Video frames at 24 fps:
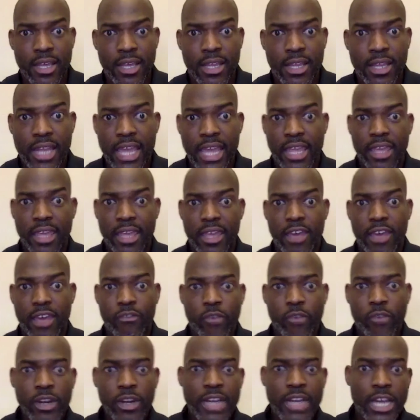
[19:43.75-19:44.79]
Like, if
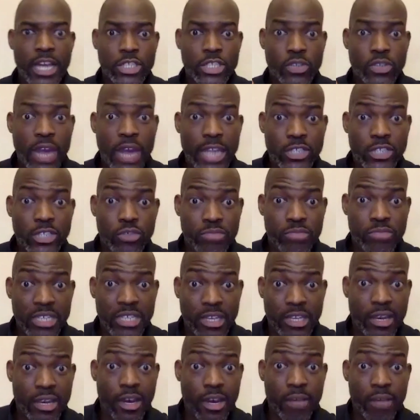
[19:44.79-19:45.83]
we're not trying to
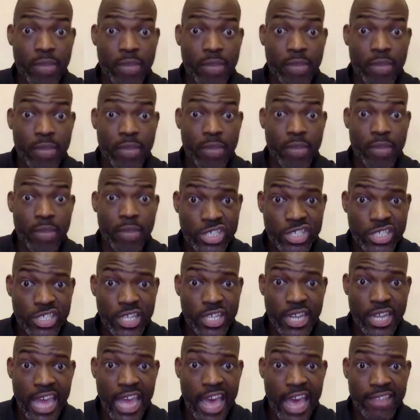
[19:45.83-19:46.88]
become
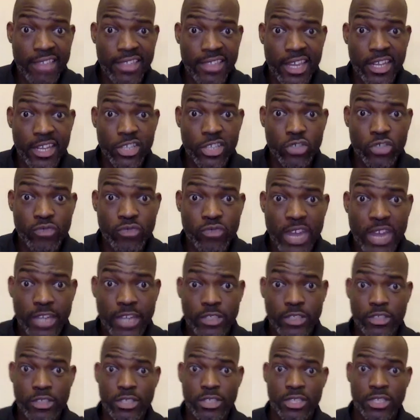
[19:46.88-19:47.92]
associate athletic
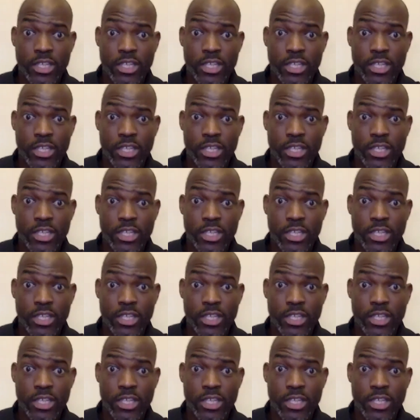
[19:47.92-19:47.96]
directors,